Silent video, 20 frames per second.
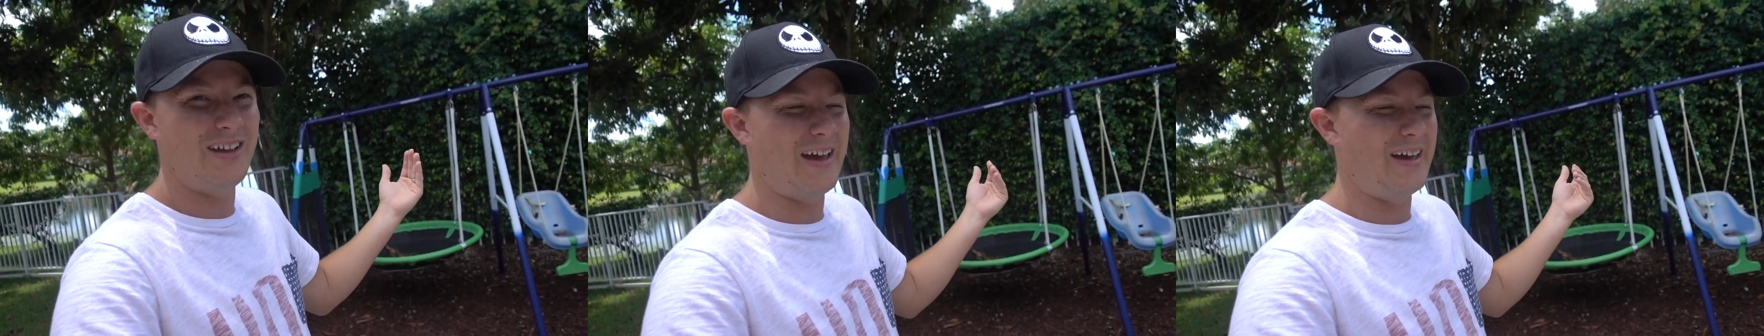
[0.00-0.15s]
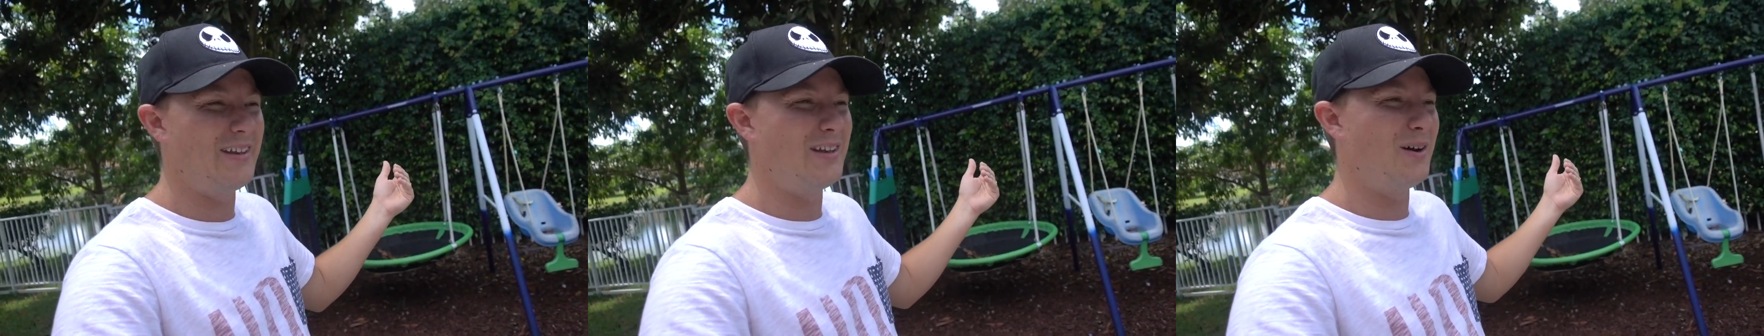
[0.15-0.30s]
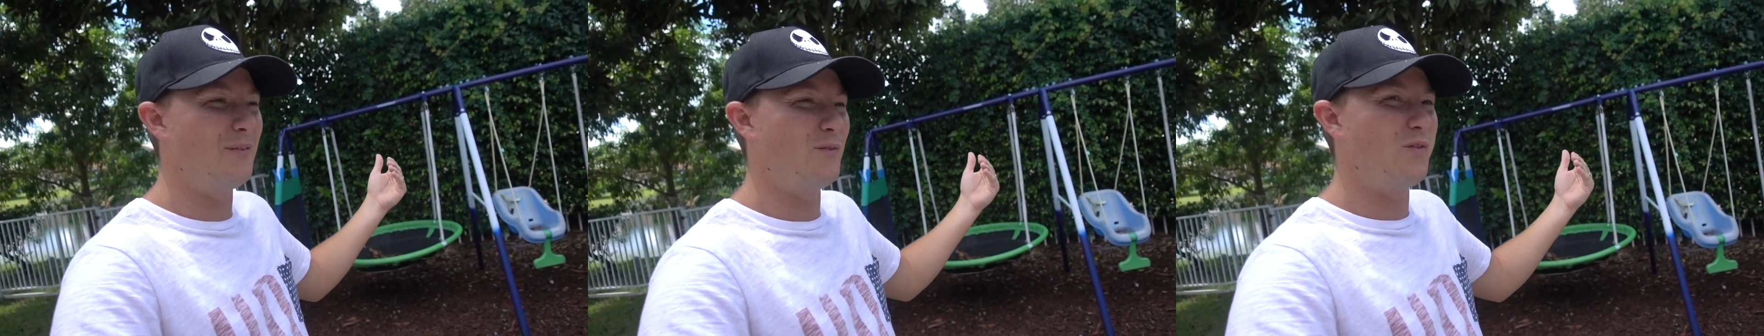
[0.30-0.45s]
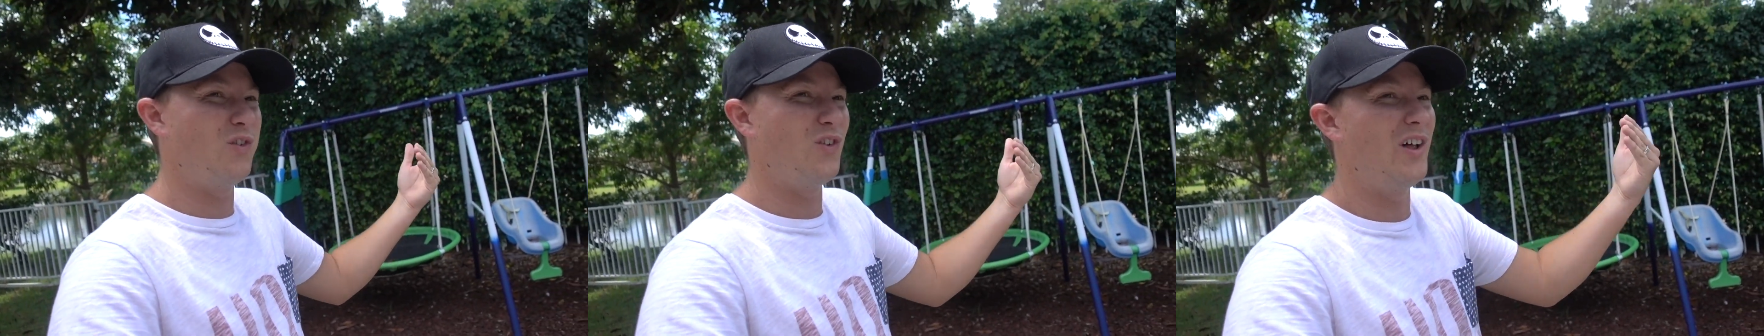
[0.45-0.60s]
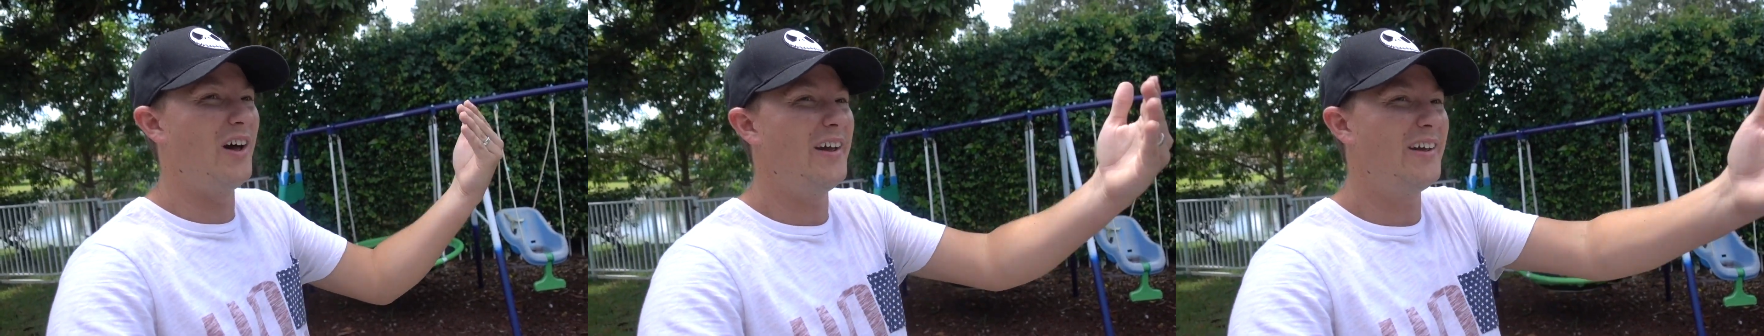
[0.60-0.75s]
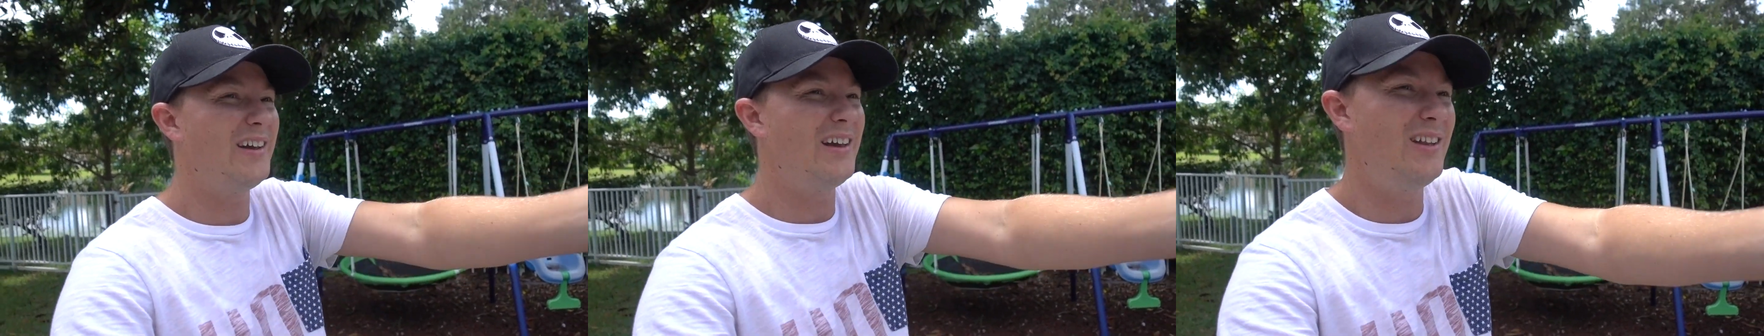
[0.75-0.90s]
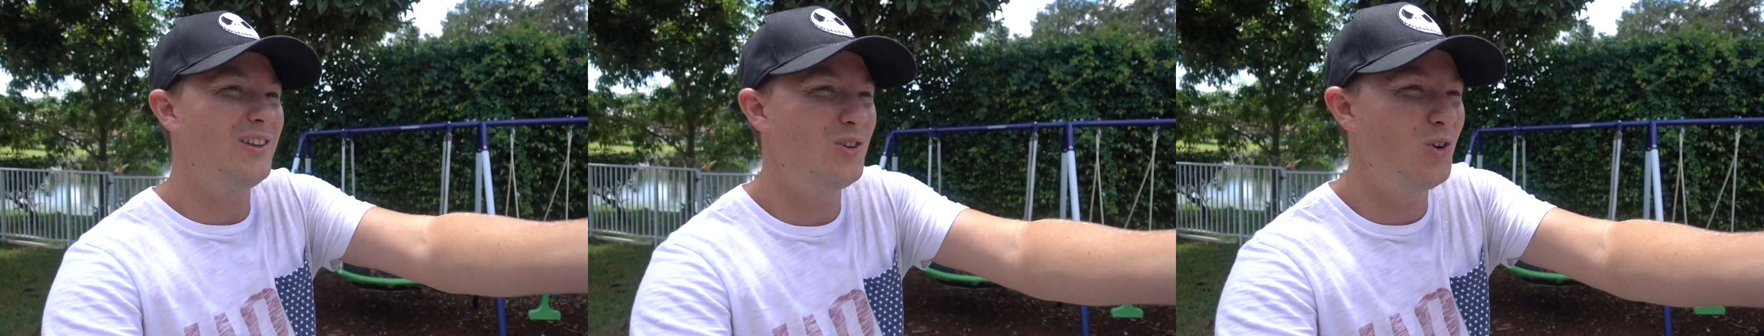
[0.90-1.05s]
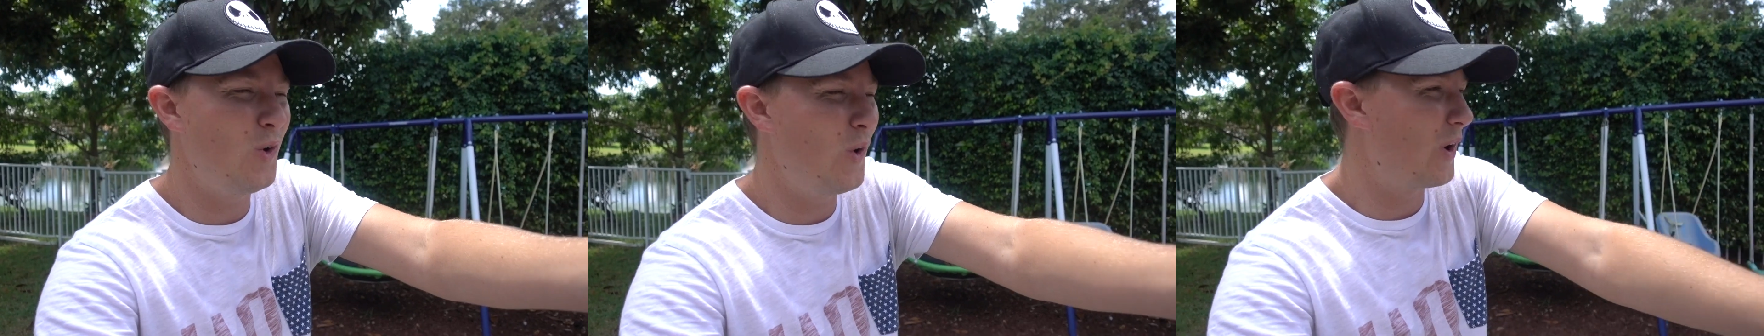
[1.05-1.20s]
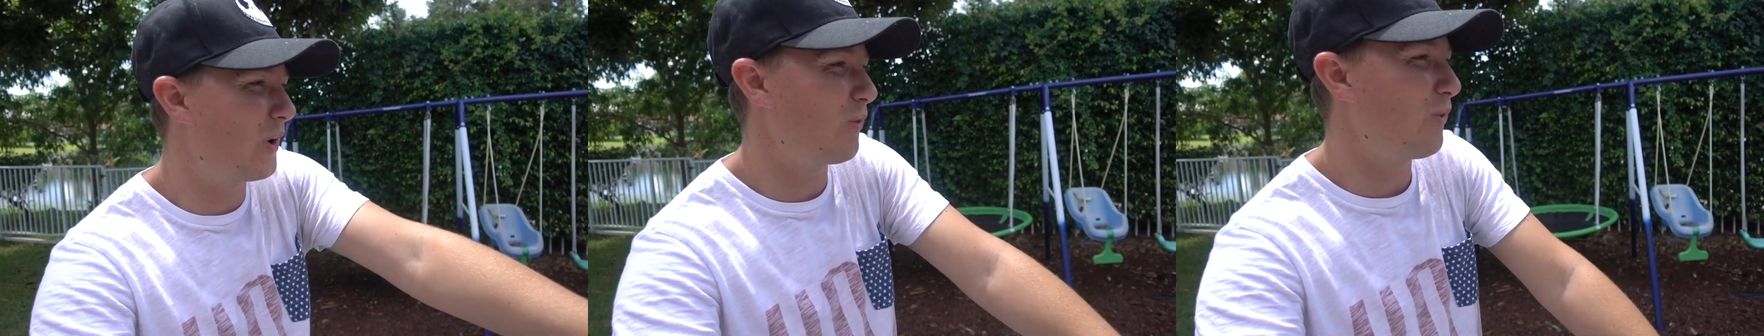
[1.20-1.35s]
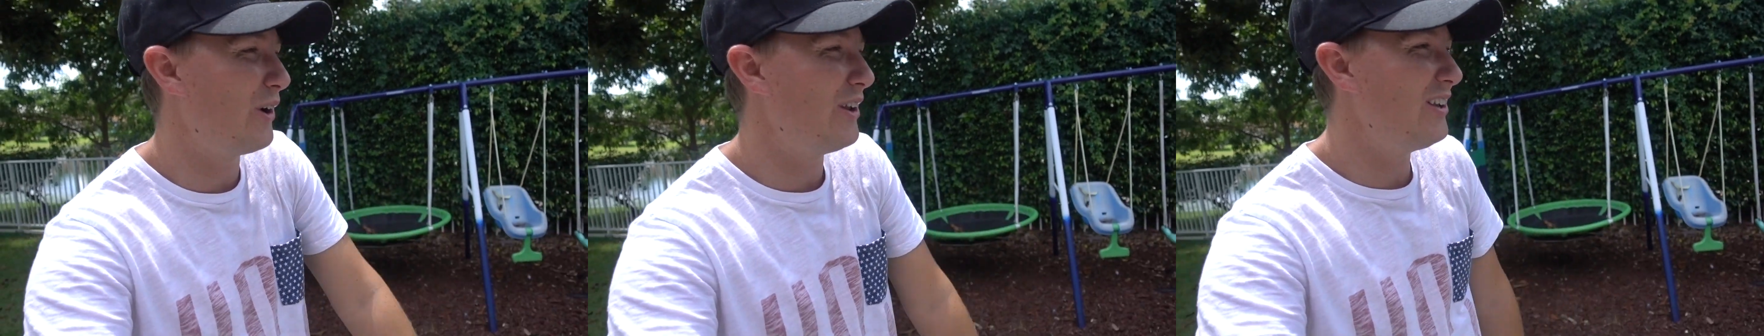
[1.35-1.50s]
end up flying into
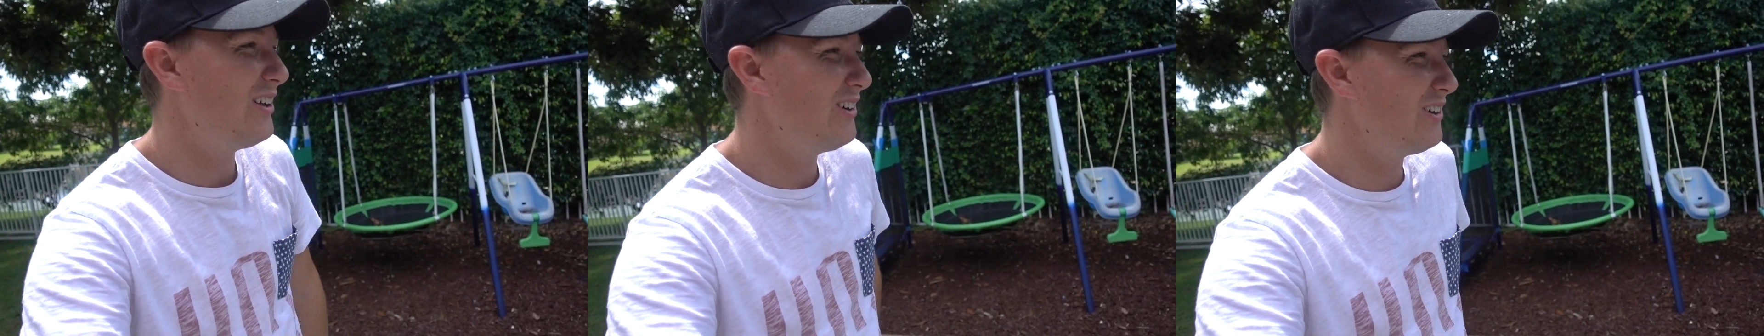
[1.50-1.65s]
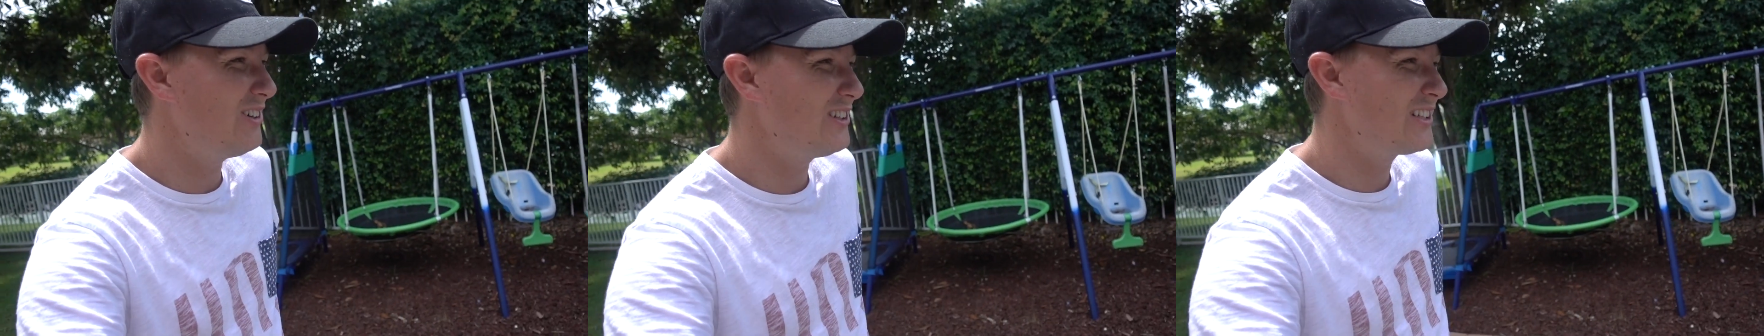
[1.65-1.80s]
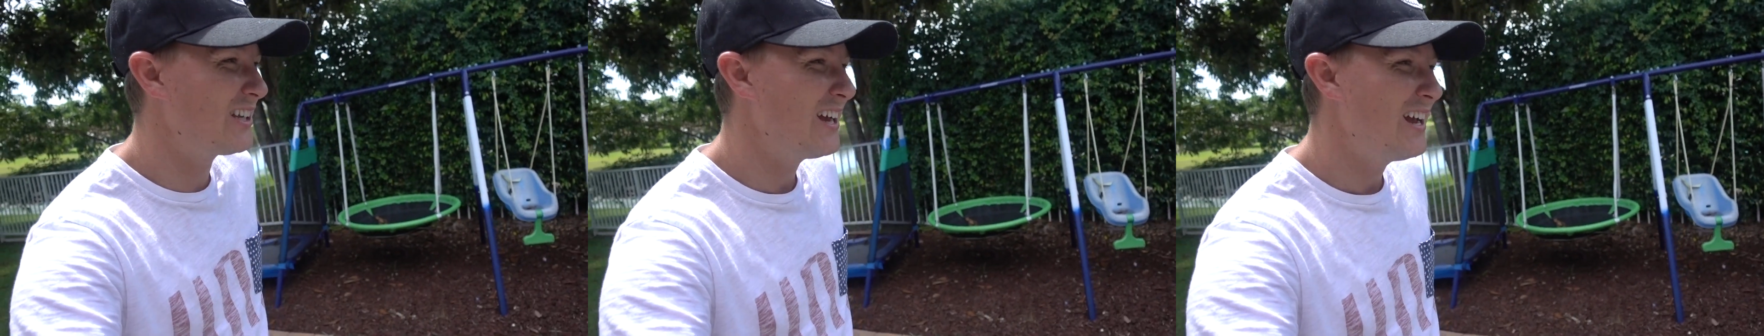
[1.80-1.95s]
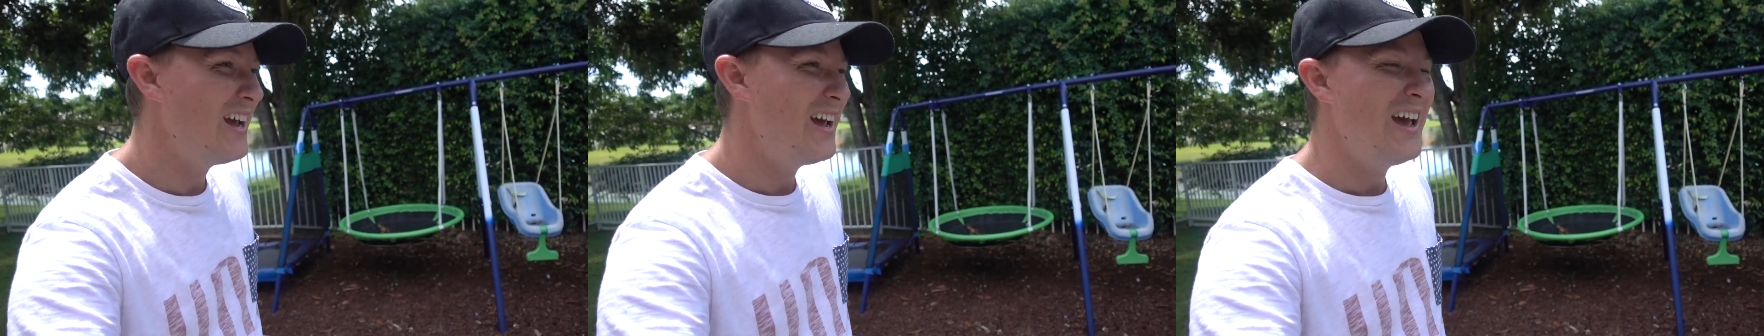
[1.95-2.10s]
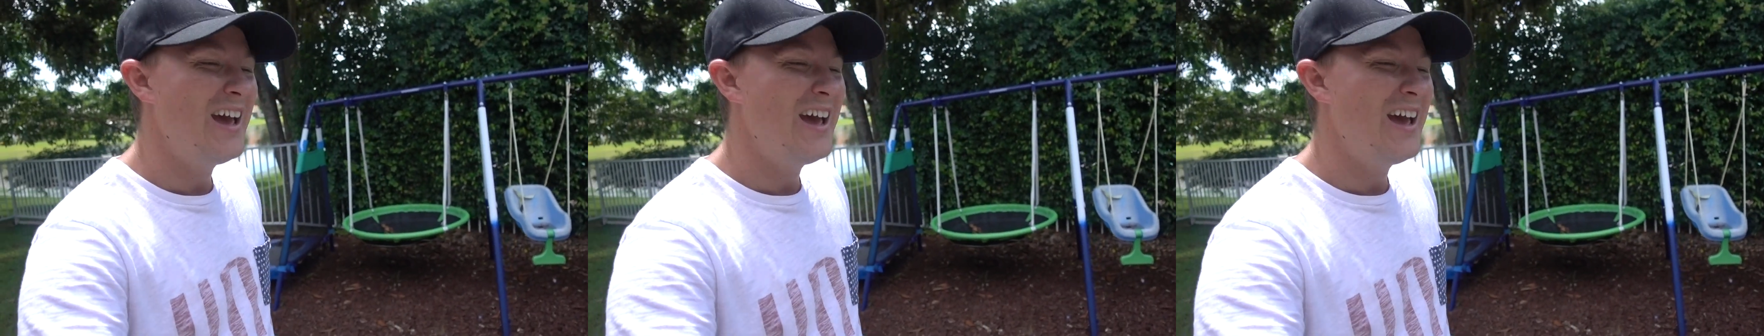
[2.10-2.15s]
our windows.